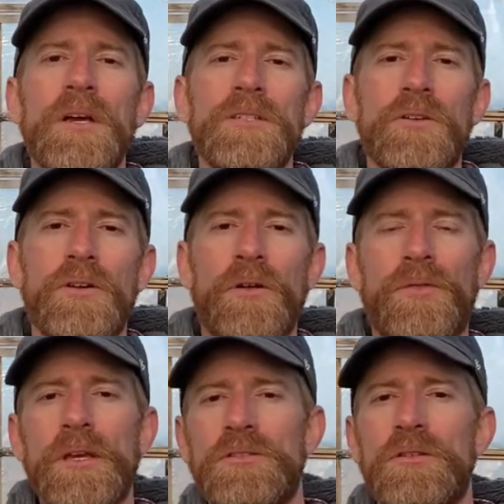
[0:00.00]
So there are
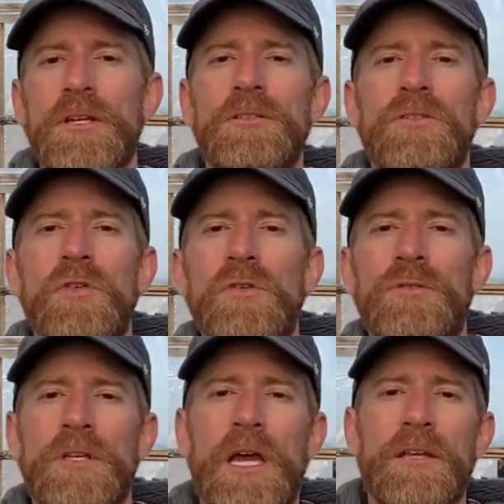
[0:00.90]
things you can do
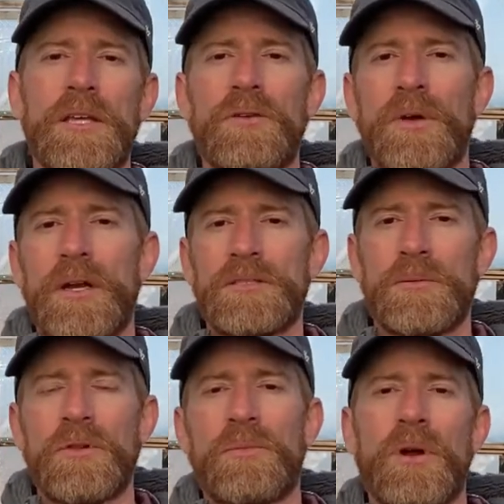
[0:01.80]
to kind of get around some
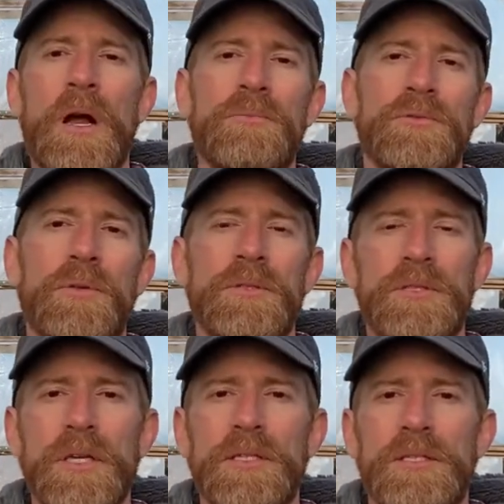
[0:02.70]
of the problems with the
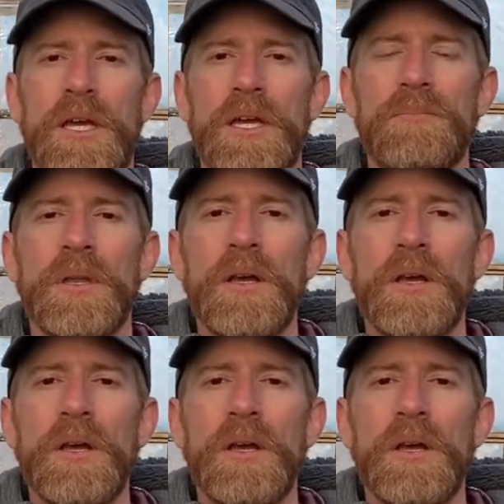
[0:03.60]
CSA.